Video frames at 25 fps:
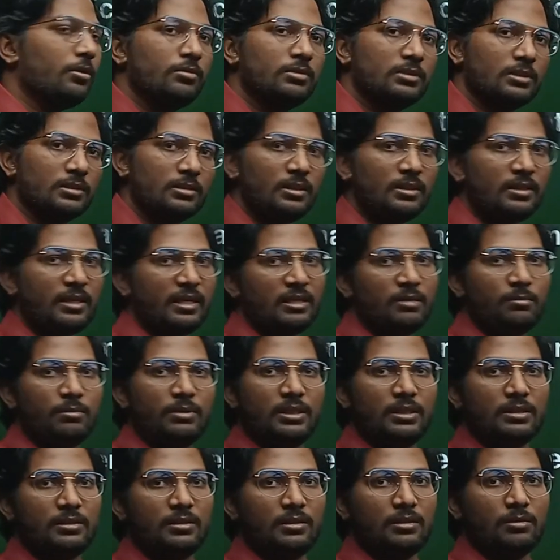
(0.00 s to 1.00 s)
using the
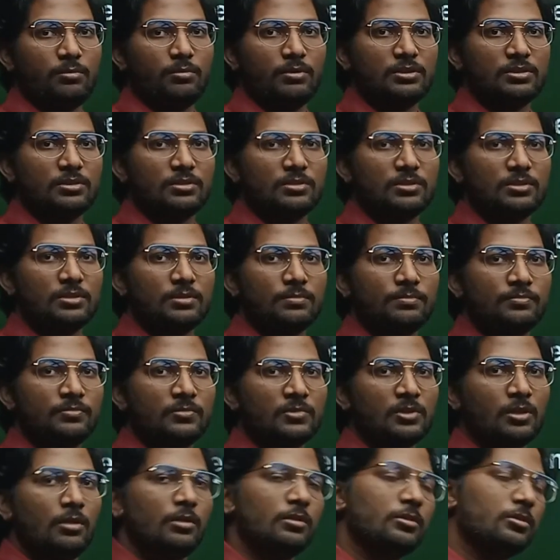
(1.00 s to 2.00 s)
kinematic equations.
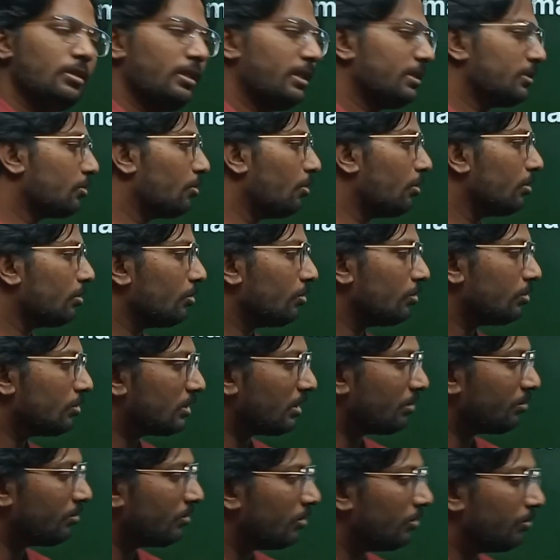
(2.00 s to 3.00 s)
So let's go to
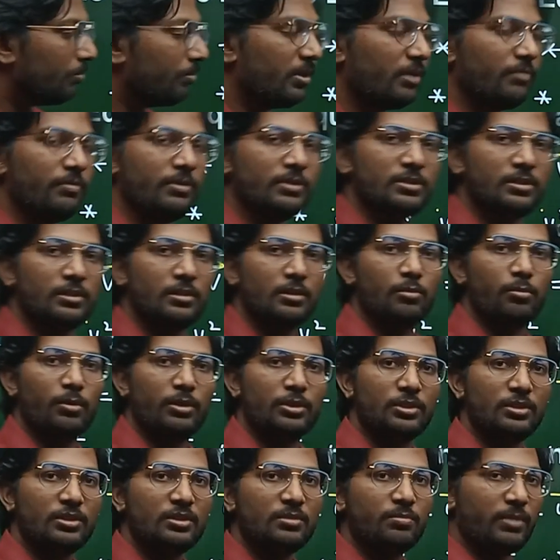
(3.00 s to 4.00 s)
some previous year
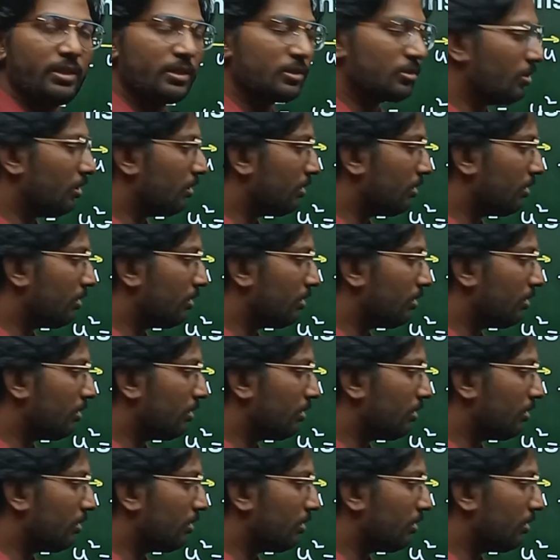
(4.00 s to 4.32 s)
questions based